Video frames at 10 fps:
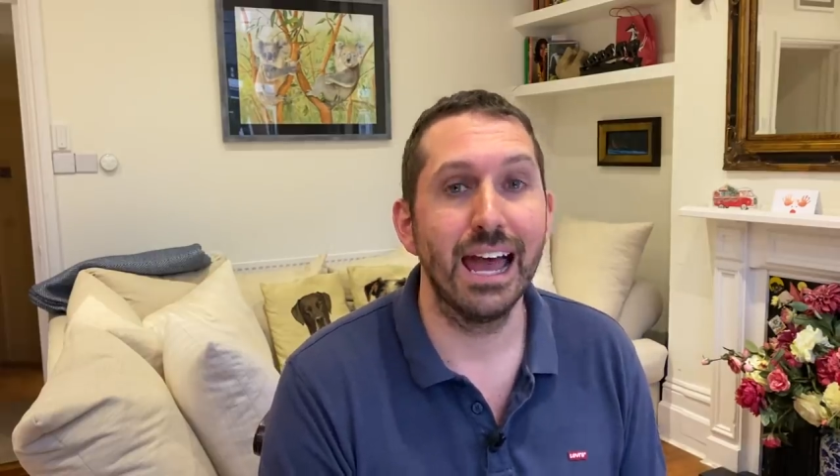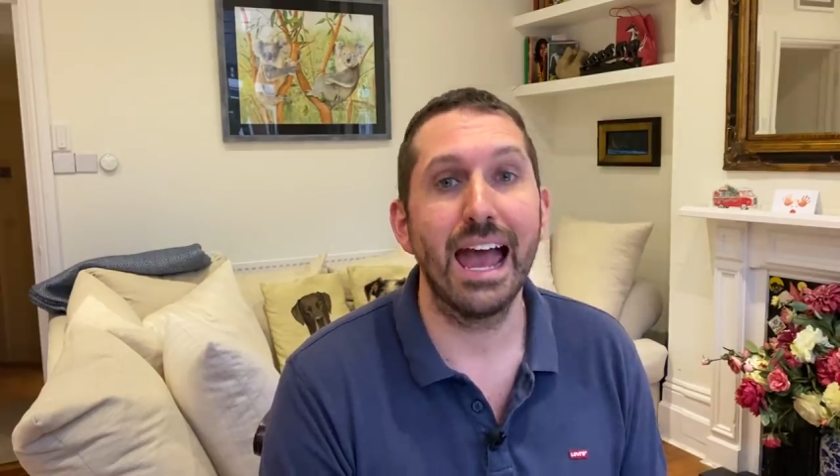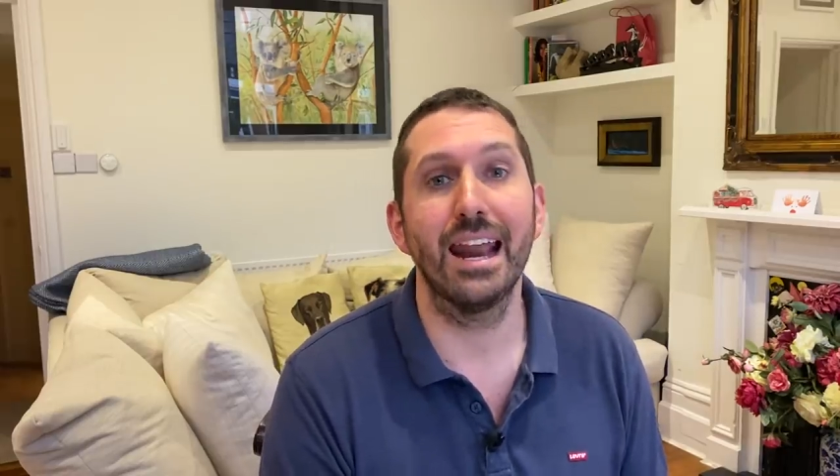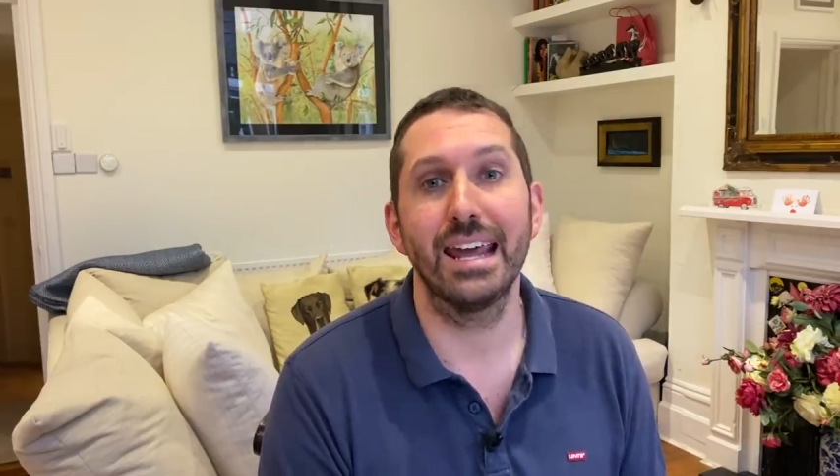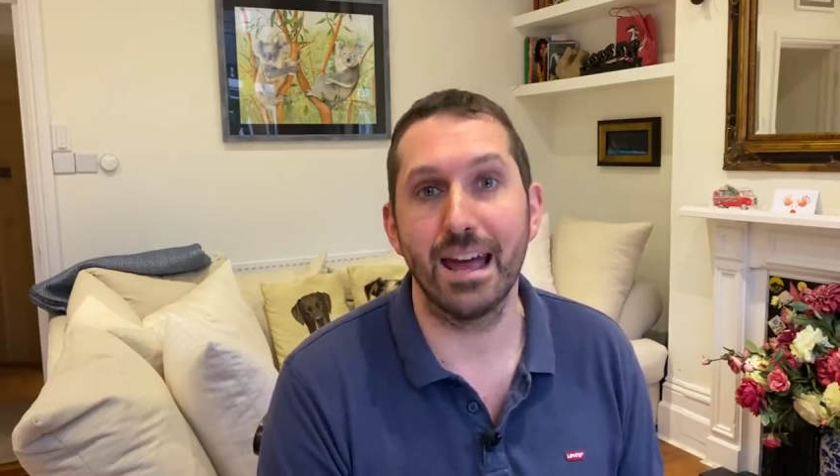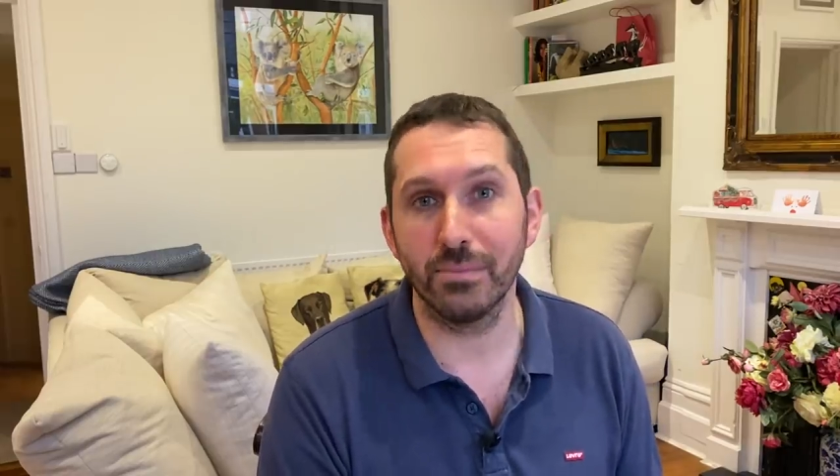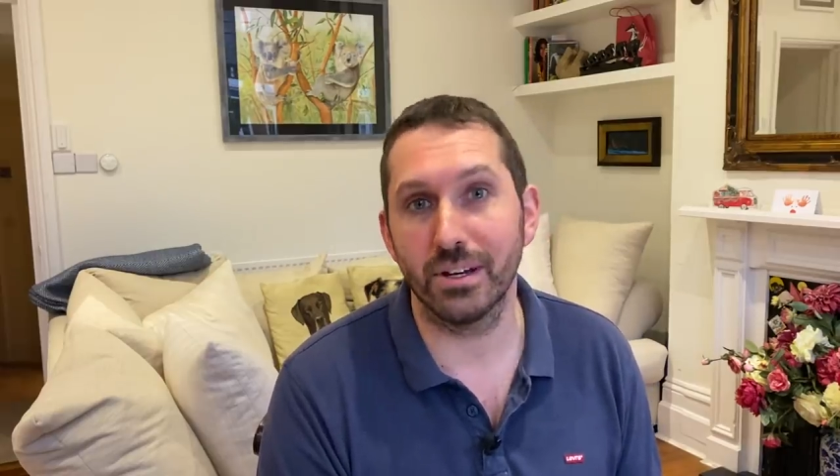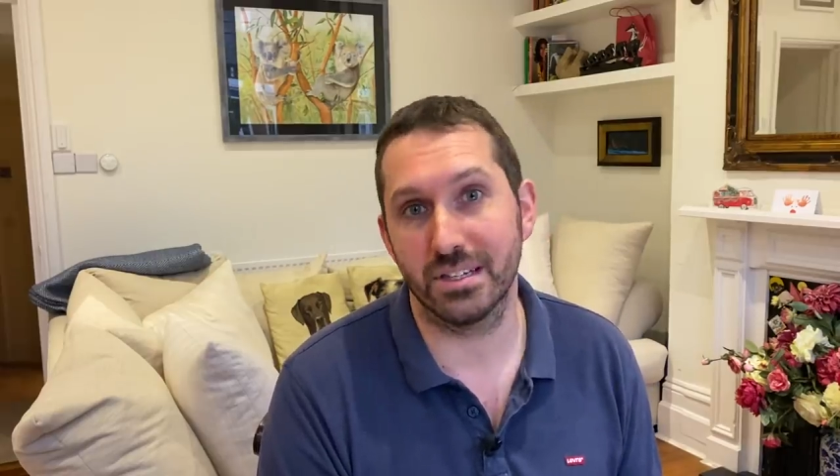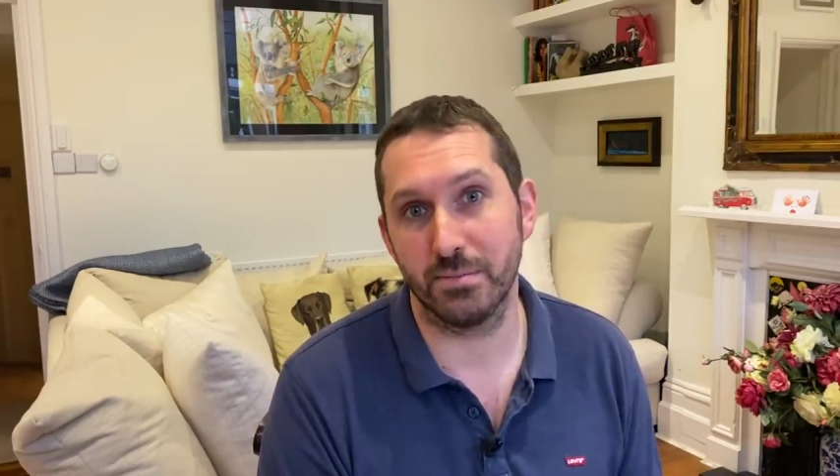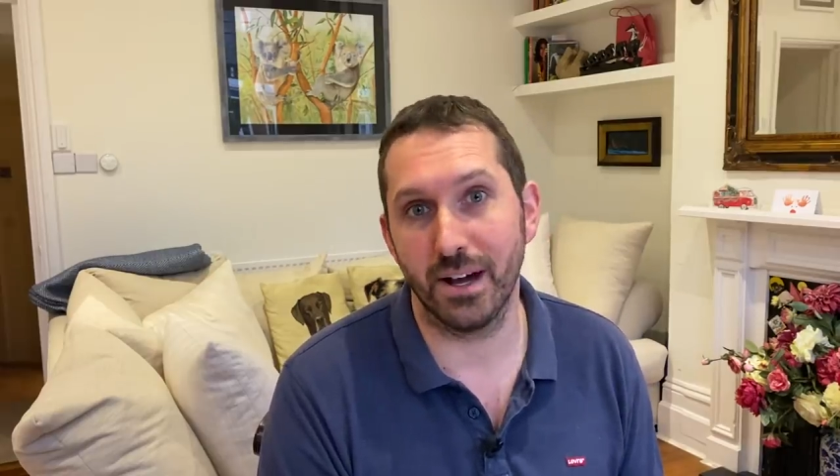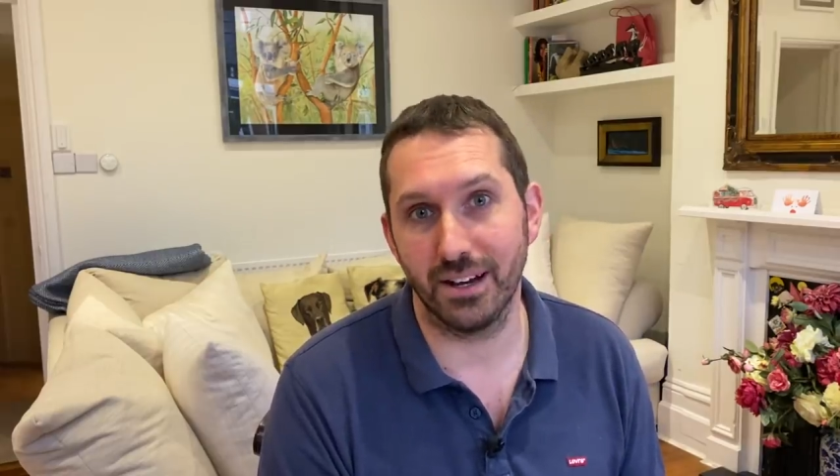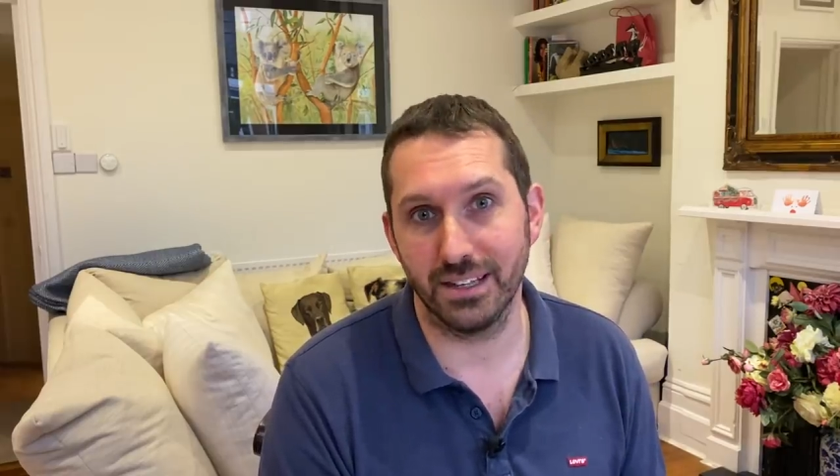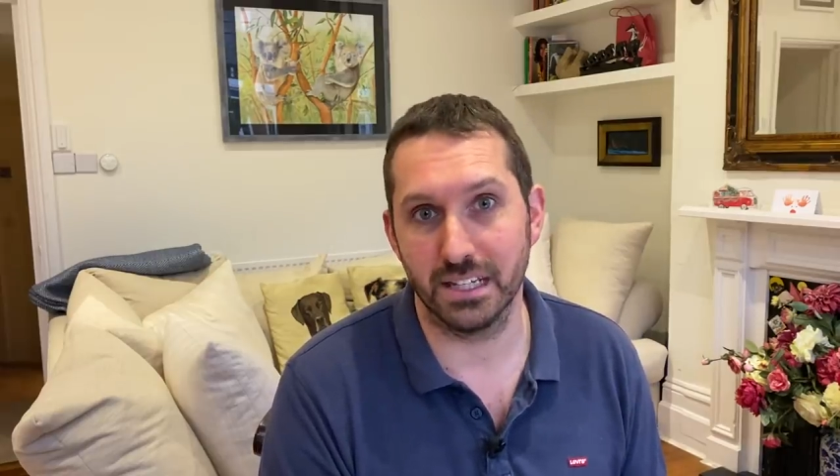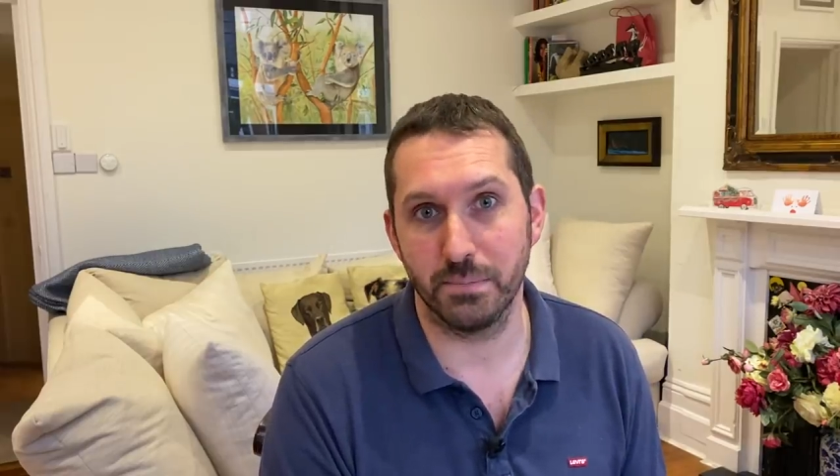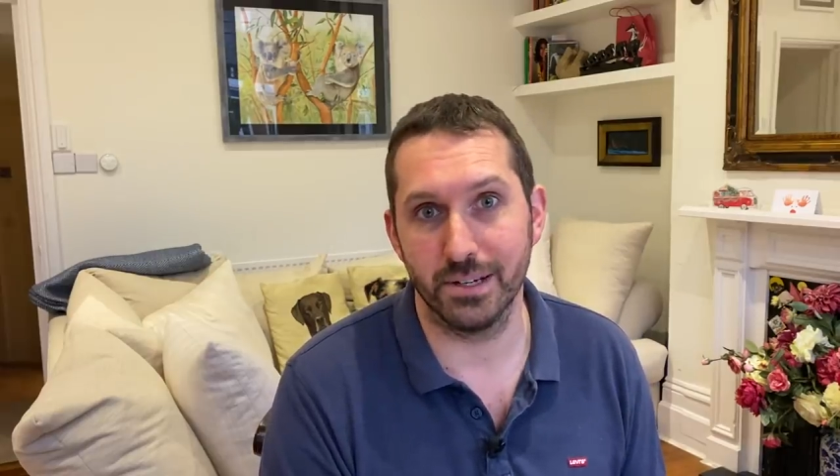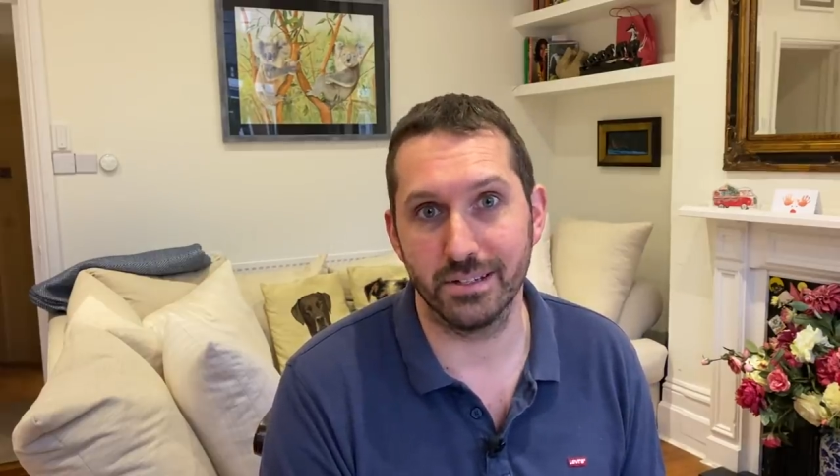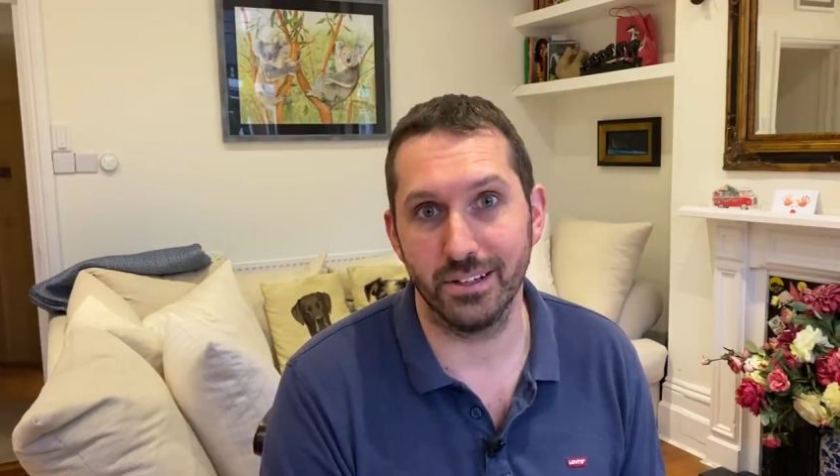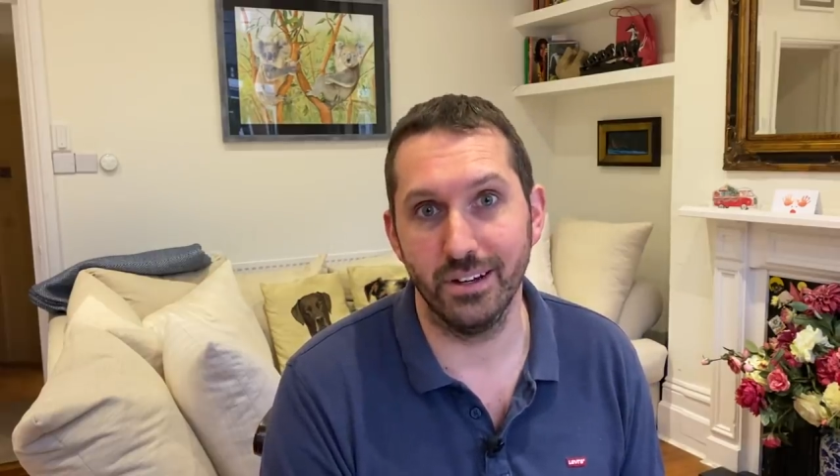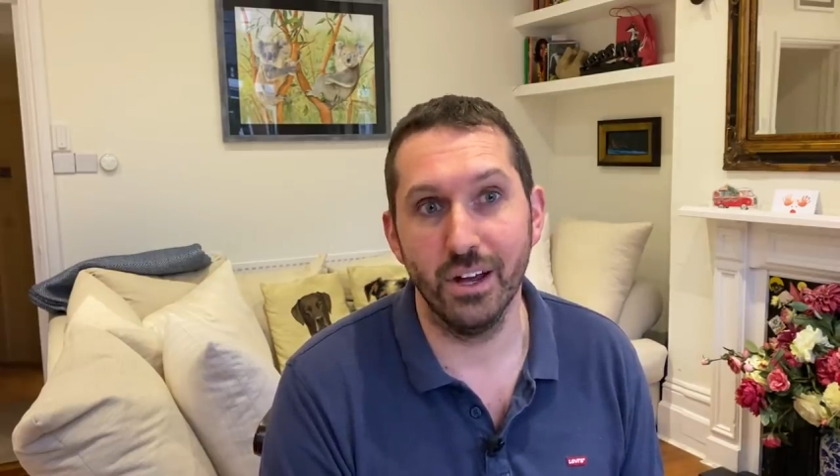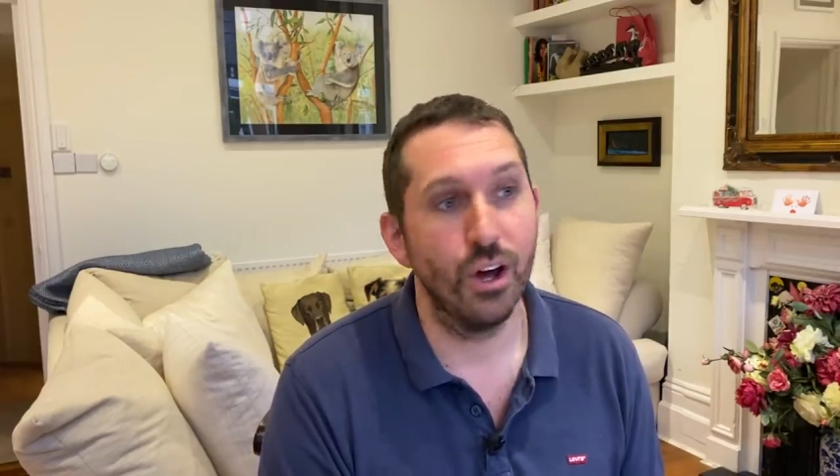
and I am going to smile at this person,